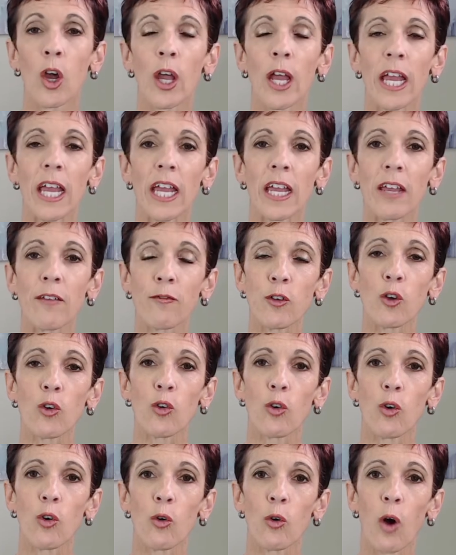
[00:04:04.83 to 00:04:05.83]
If
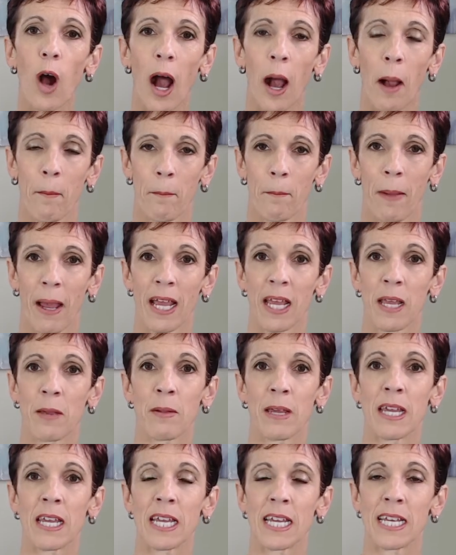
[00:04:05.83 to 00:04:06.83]
your
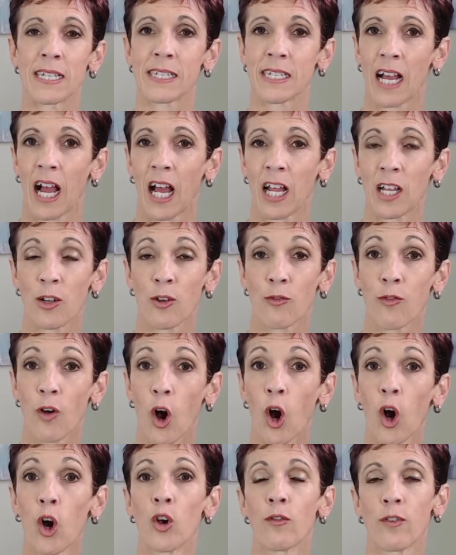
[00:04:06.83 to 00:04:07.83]
baby is kind of
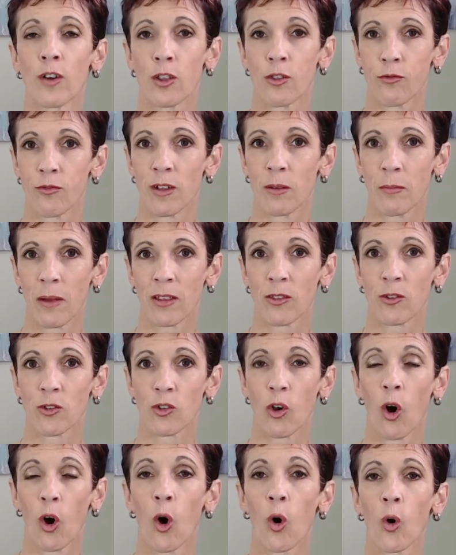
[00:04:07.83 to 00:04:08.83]
over 3 months
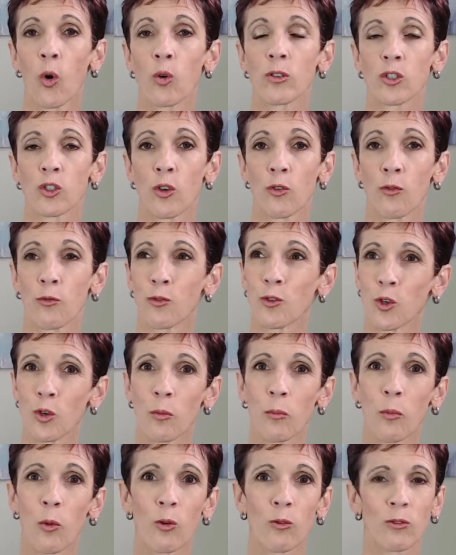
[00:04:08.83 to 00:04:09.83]
old, so
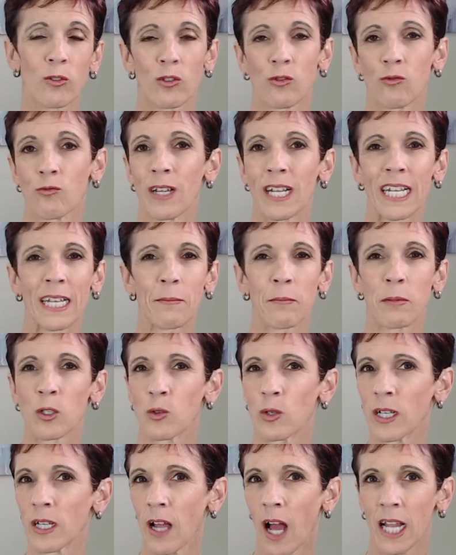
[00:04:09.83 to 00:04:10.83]
newborns really between
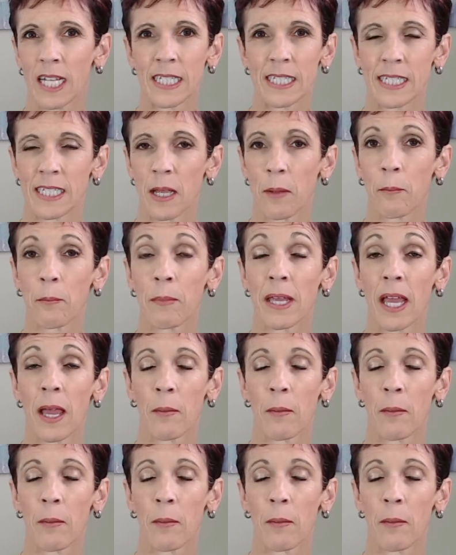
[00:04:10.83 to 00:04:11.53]
9 and 10 p.m.